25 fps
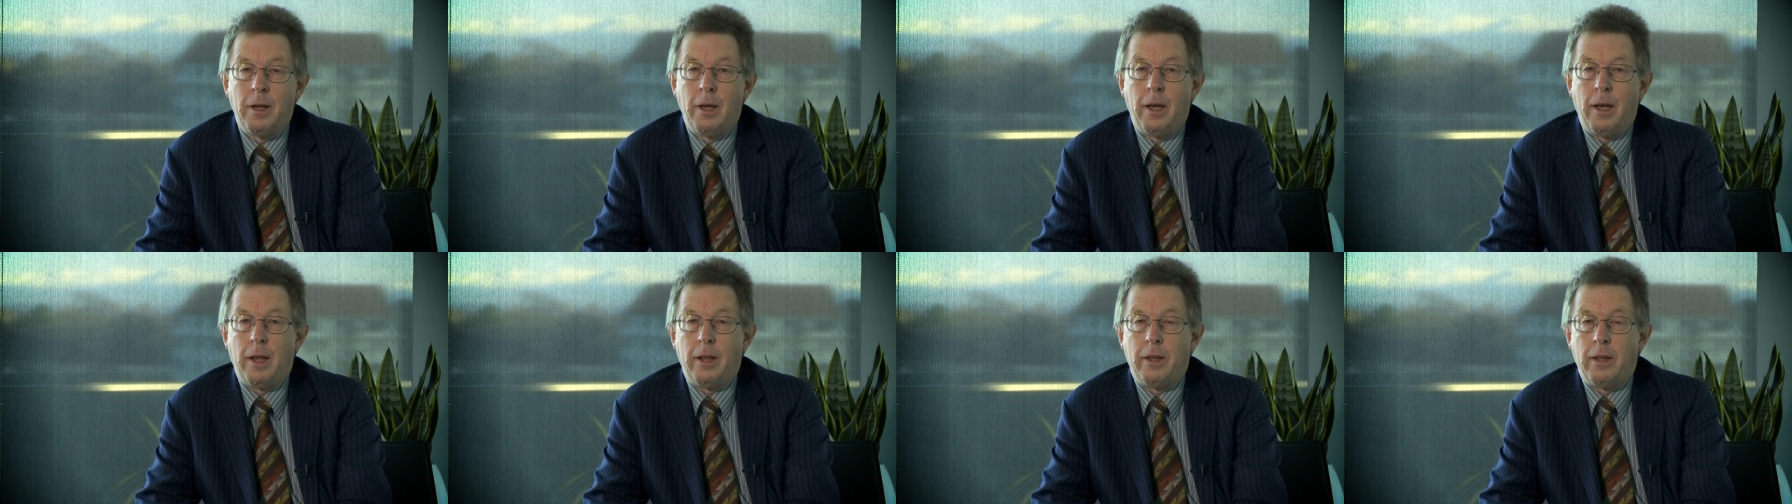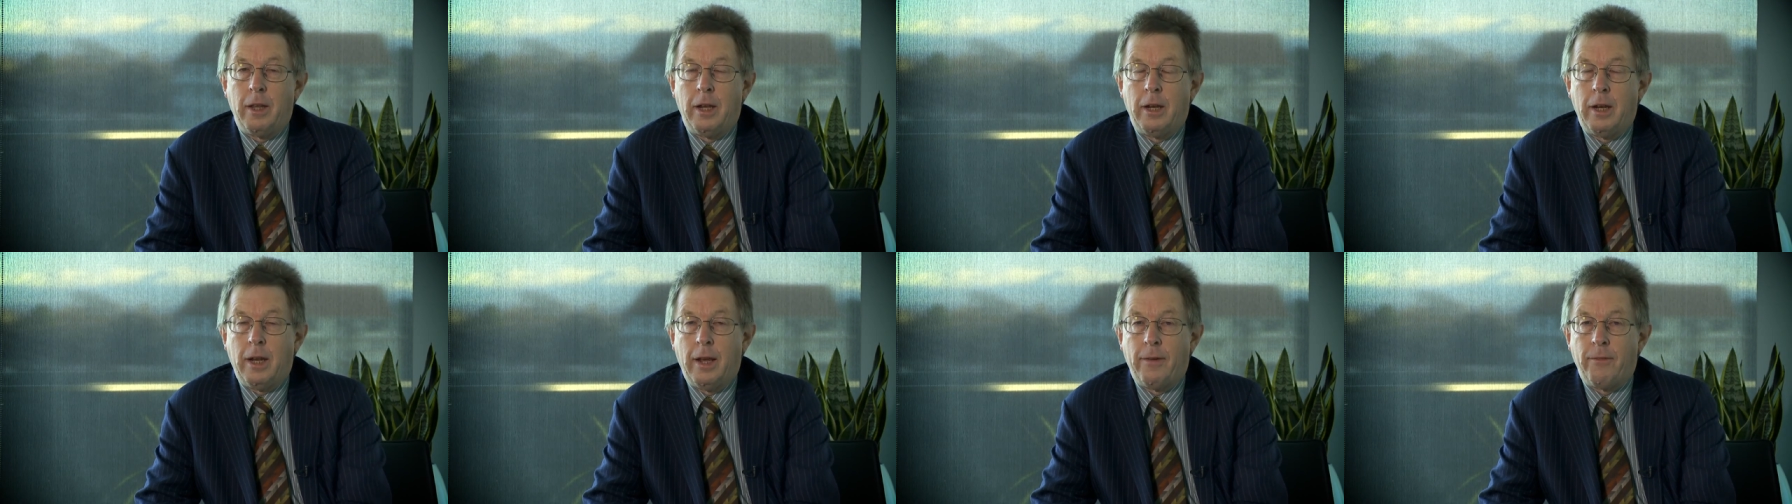And
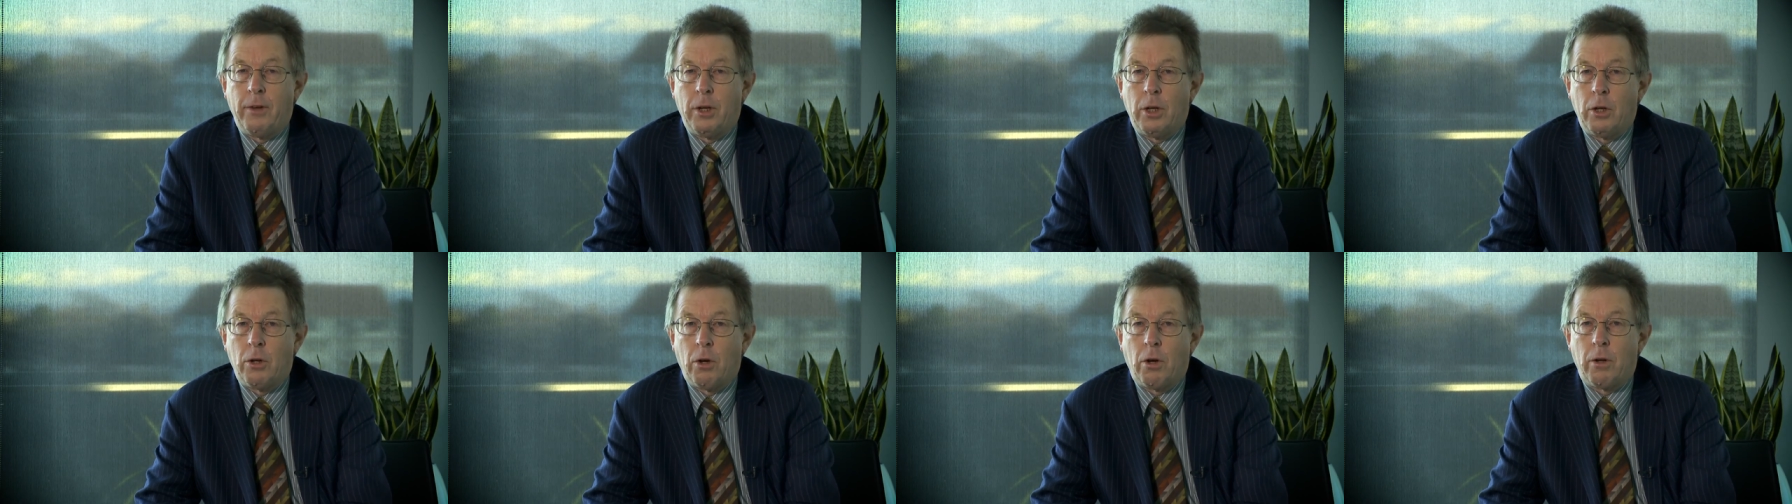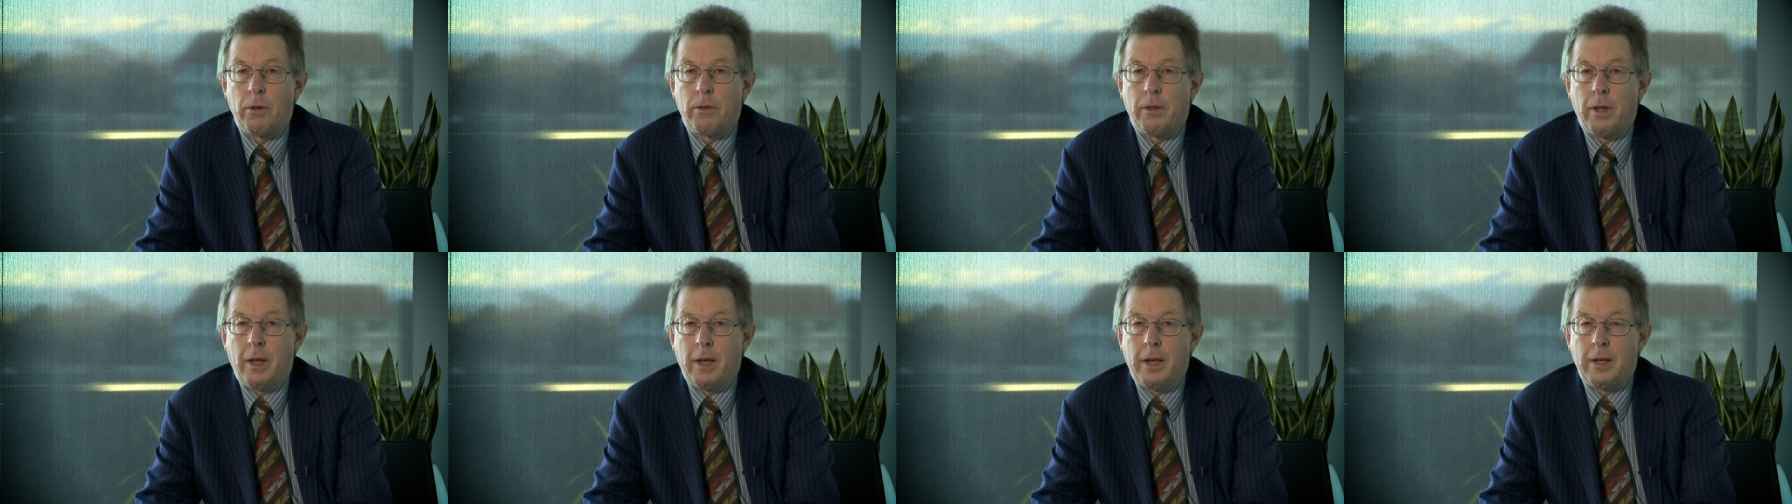then having
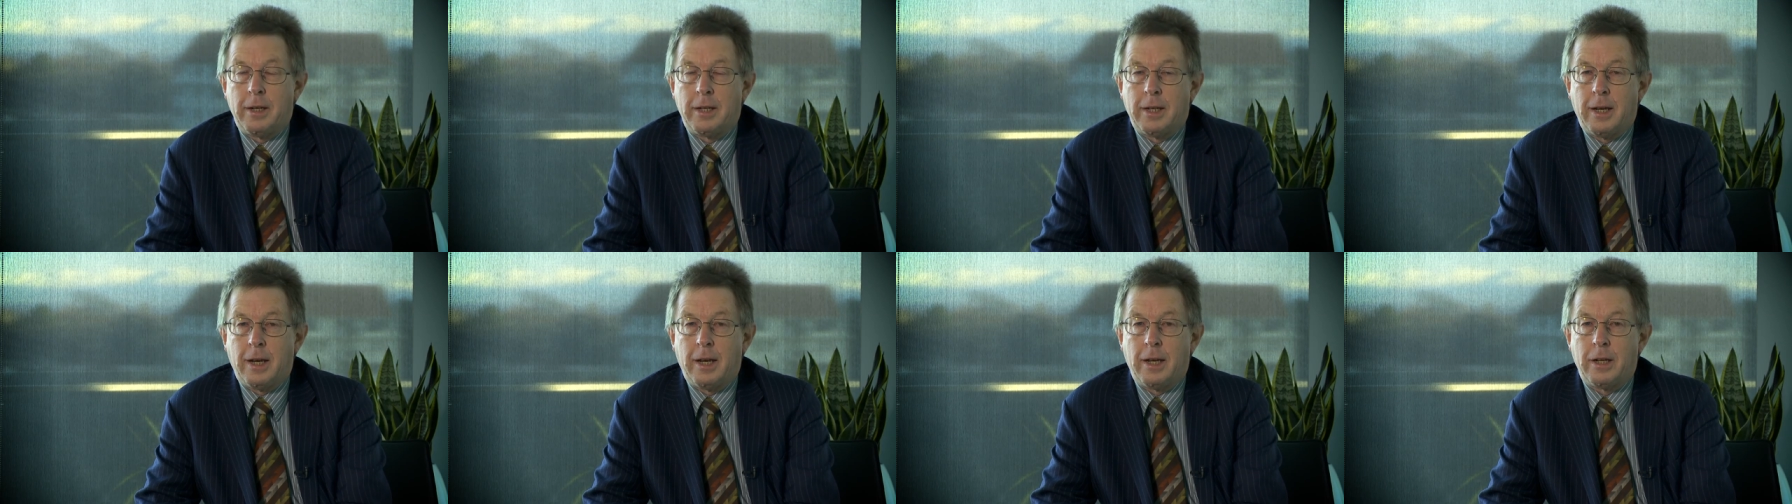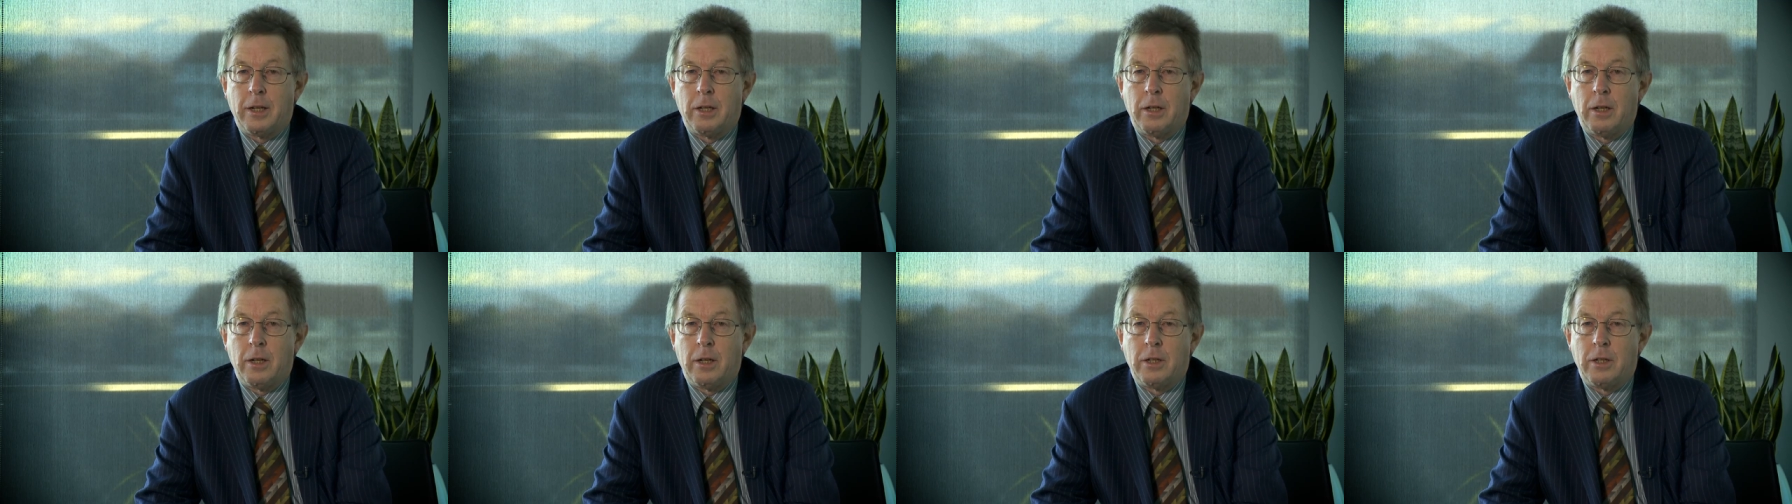got that data,